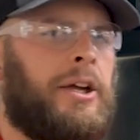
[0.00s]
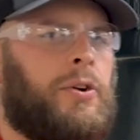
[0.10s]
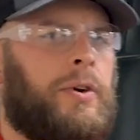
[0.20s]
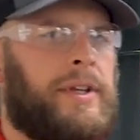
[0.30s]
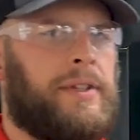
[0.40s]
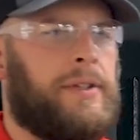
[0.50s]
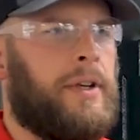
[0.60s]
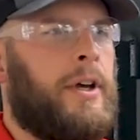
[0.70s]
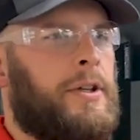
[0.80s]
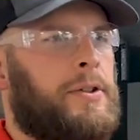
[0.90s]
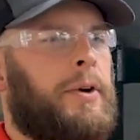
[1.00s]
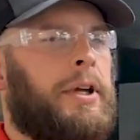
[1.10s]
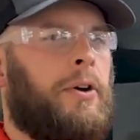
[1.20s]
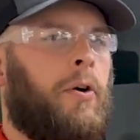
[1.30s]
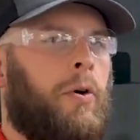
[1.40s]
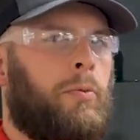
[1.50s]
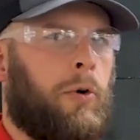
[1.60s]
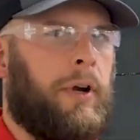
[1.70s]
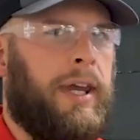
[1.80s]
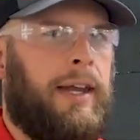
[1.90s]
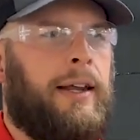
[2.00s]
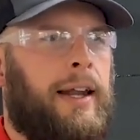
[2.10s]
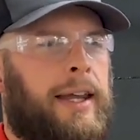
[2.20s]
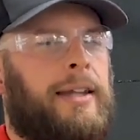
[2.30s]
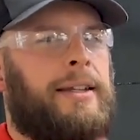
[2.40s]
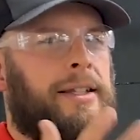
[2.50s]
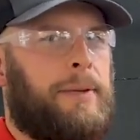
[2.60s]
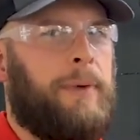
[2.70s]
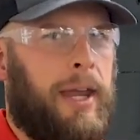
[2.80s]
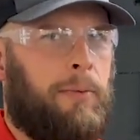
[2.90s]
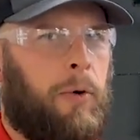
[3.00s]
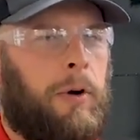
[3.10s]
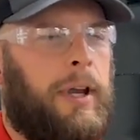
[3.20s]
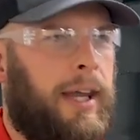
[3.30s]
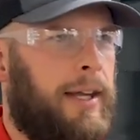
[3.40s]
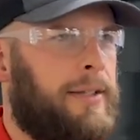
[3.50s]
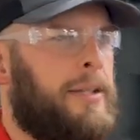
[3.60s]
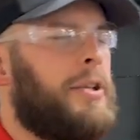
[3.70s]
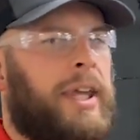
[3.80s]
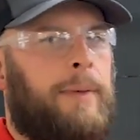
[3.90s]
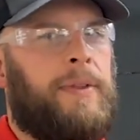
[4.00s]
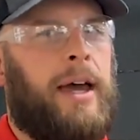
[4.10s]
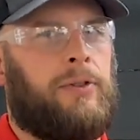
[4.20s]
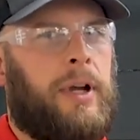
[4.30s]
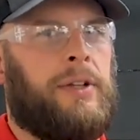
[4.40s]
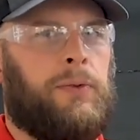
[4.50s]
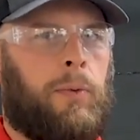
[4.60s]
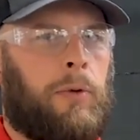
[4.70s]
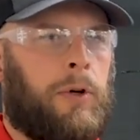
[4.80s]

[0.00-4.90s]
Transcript: increases, so it can hold more heat and it can dissipate more heat to keep that transformer